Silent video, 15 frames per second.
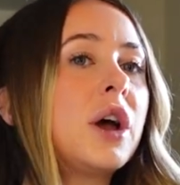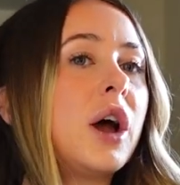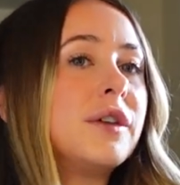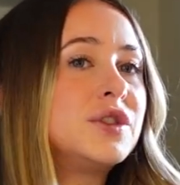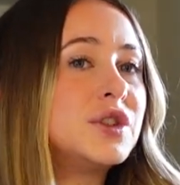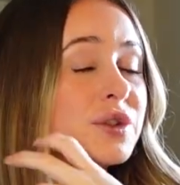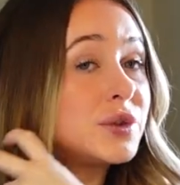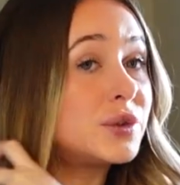
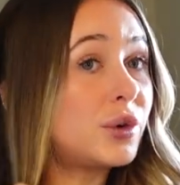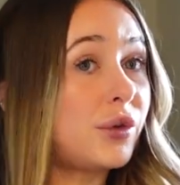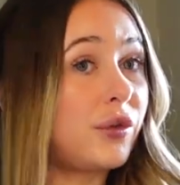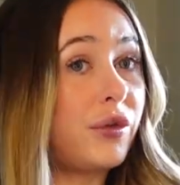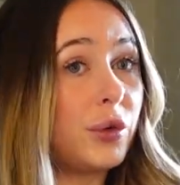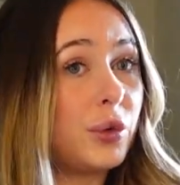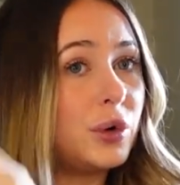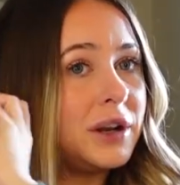I've just sort of
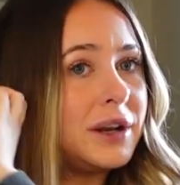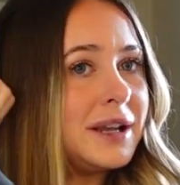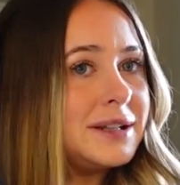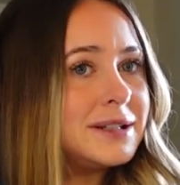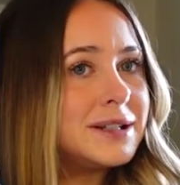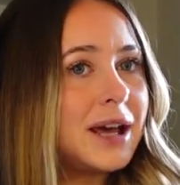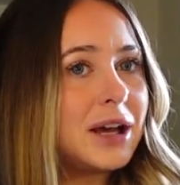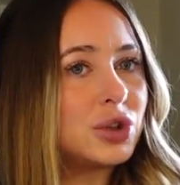fallen
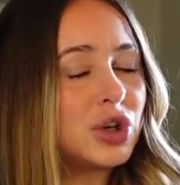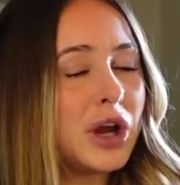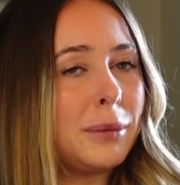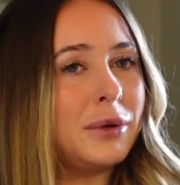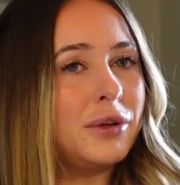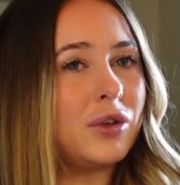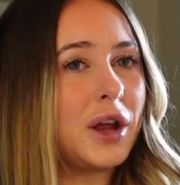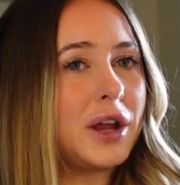into that
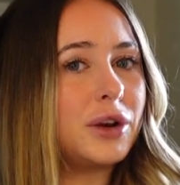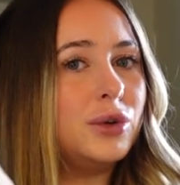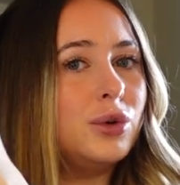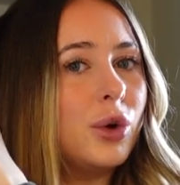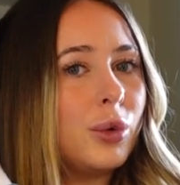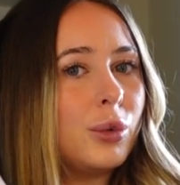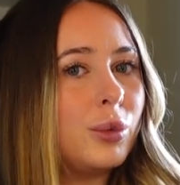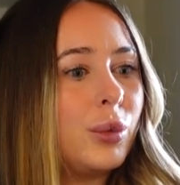trap of like
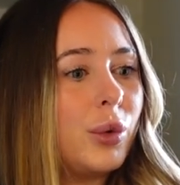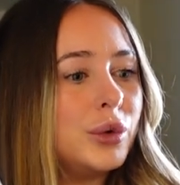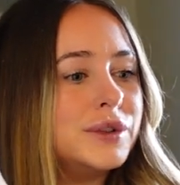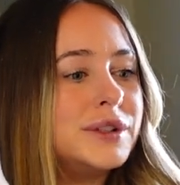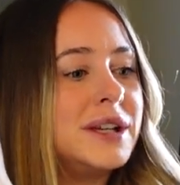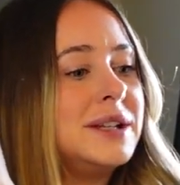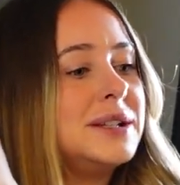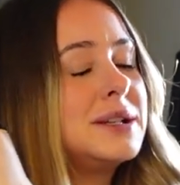not
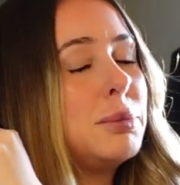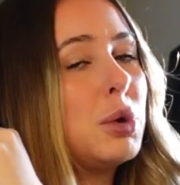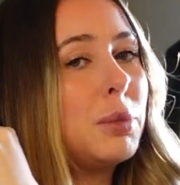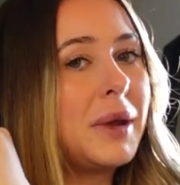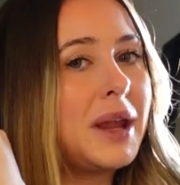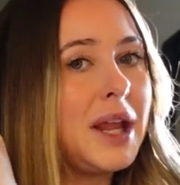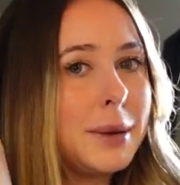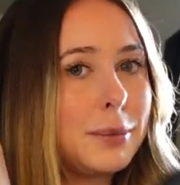wanting to put
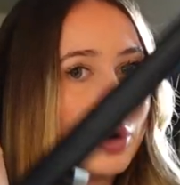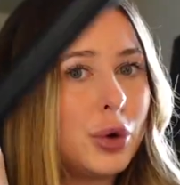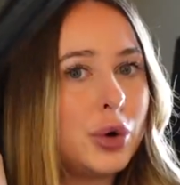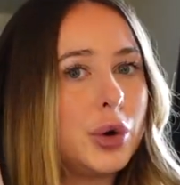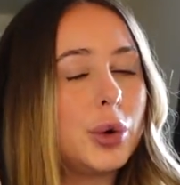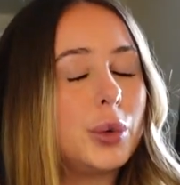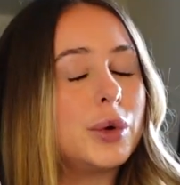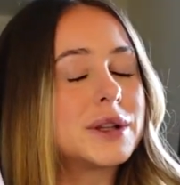makeup
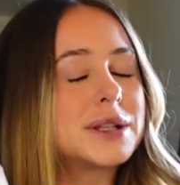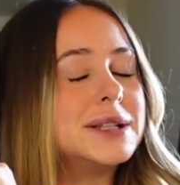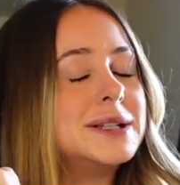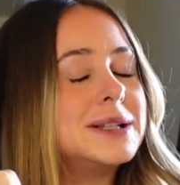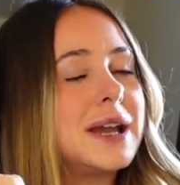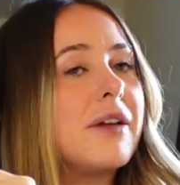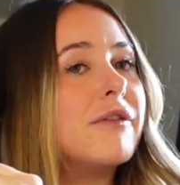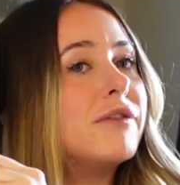on, not wanting
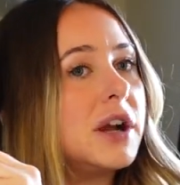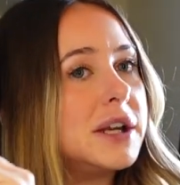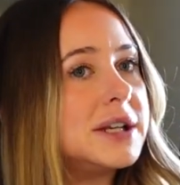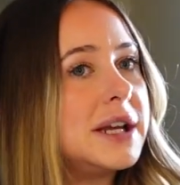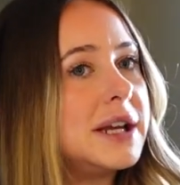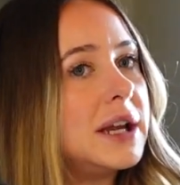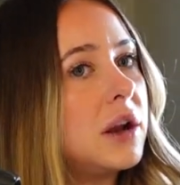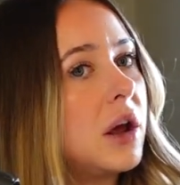to get
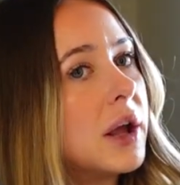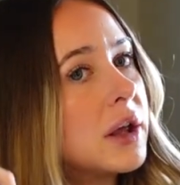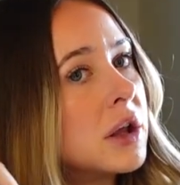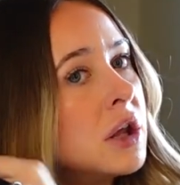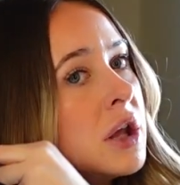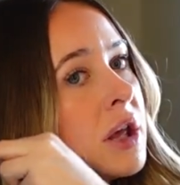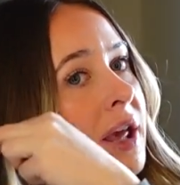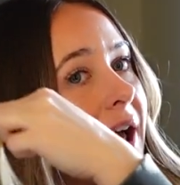ready, like
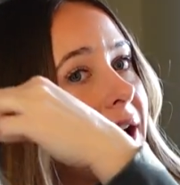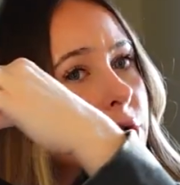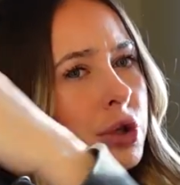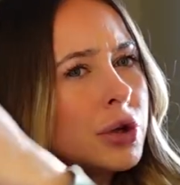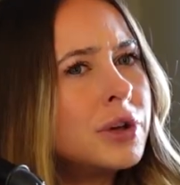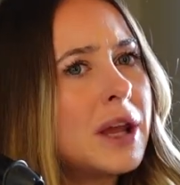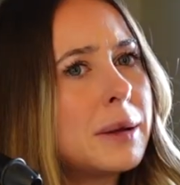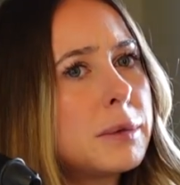and
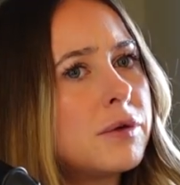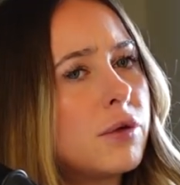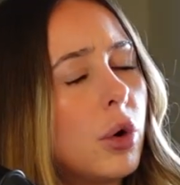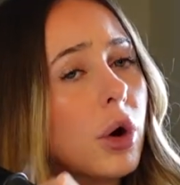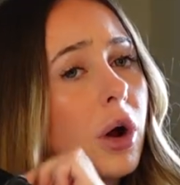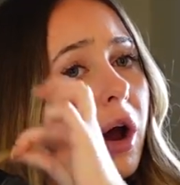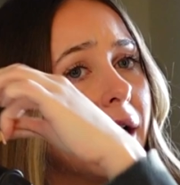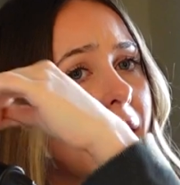don't get me
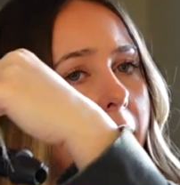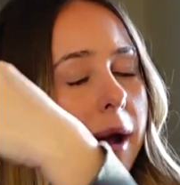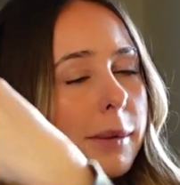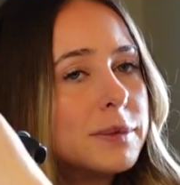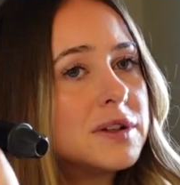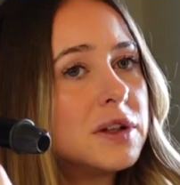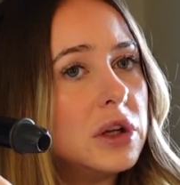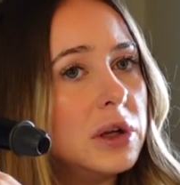wrong, I
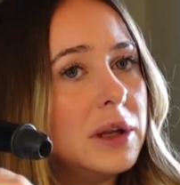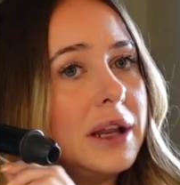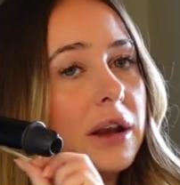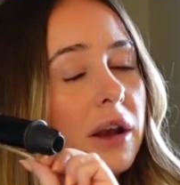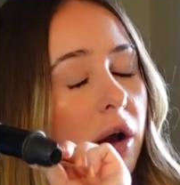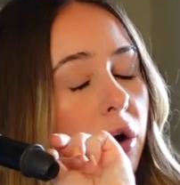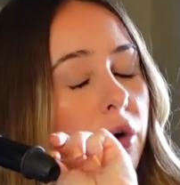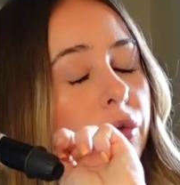absolutely
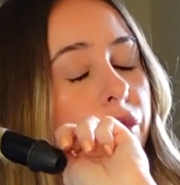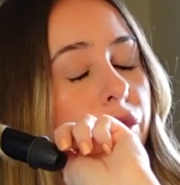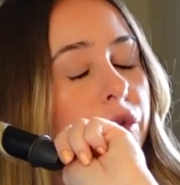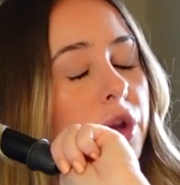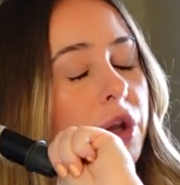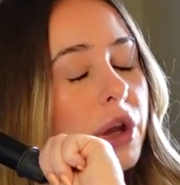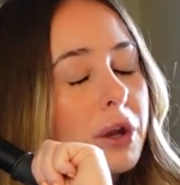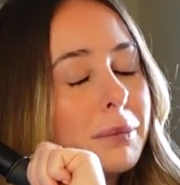love,
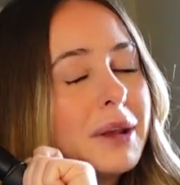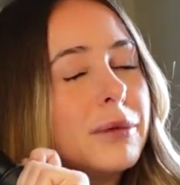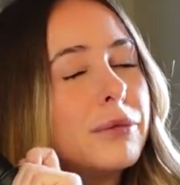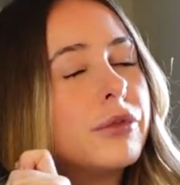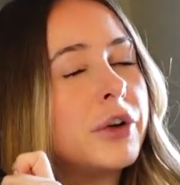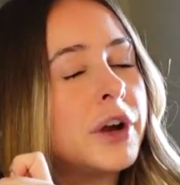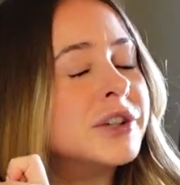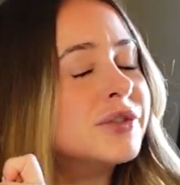you know, being
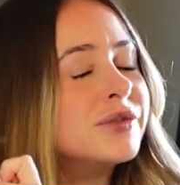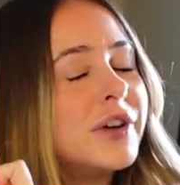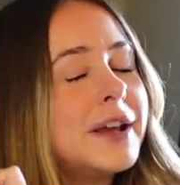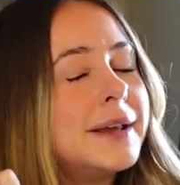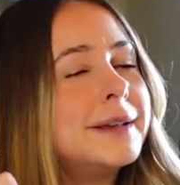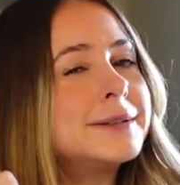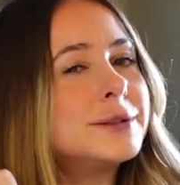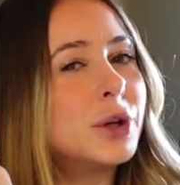fresh
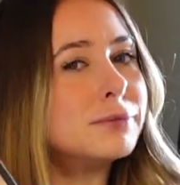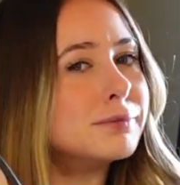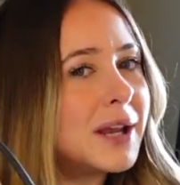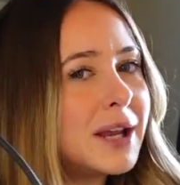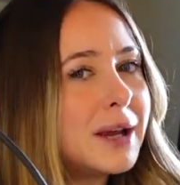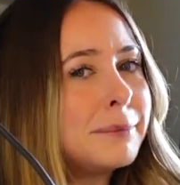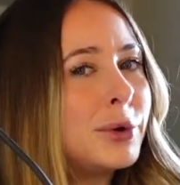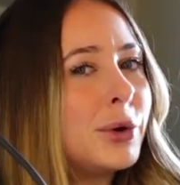faced, no
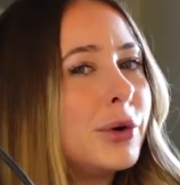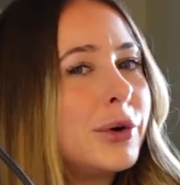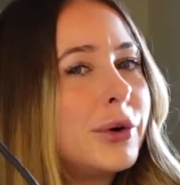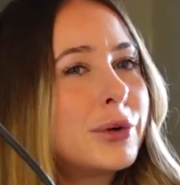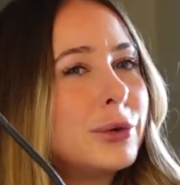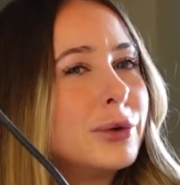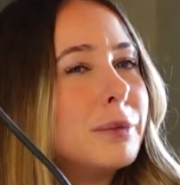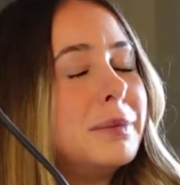makeup
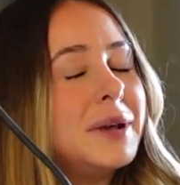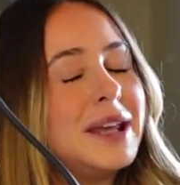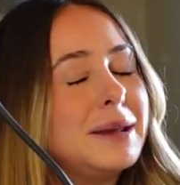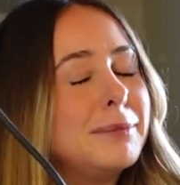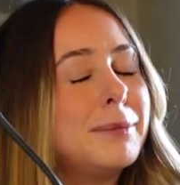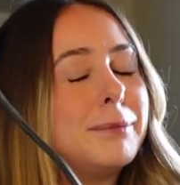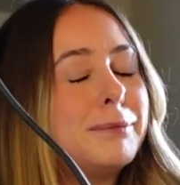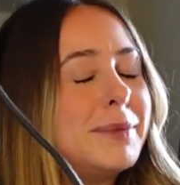on, all the
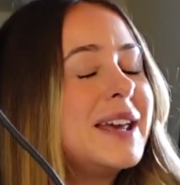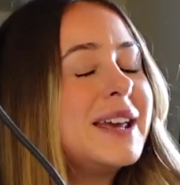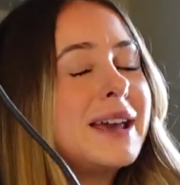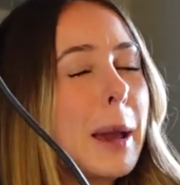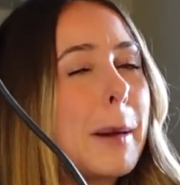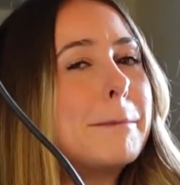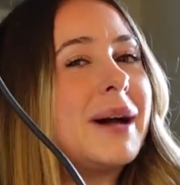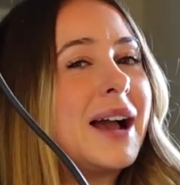biggie
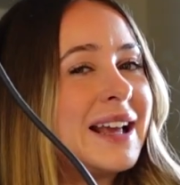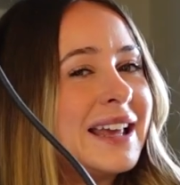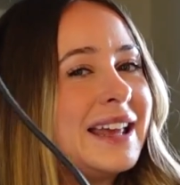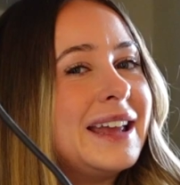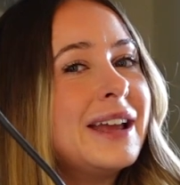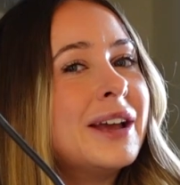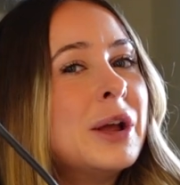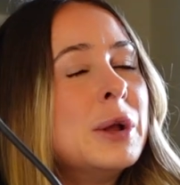big
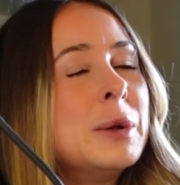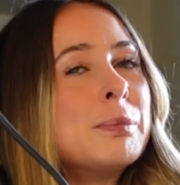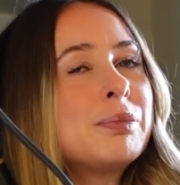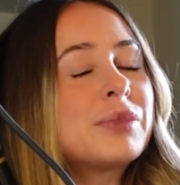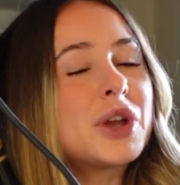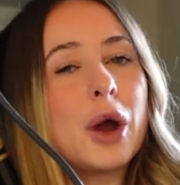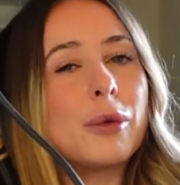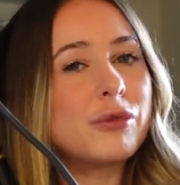baggy
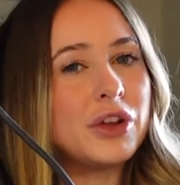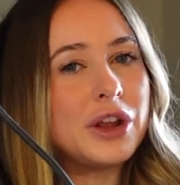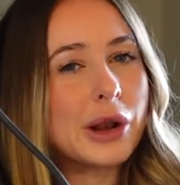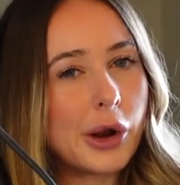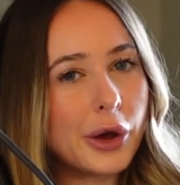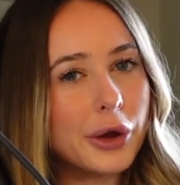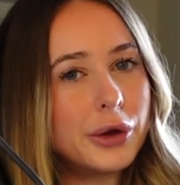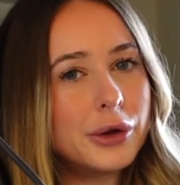comfy
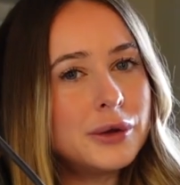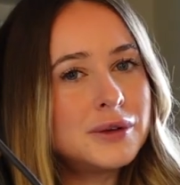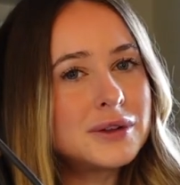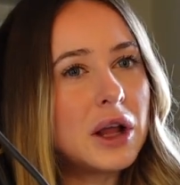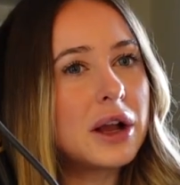clothes.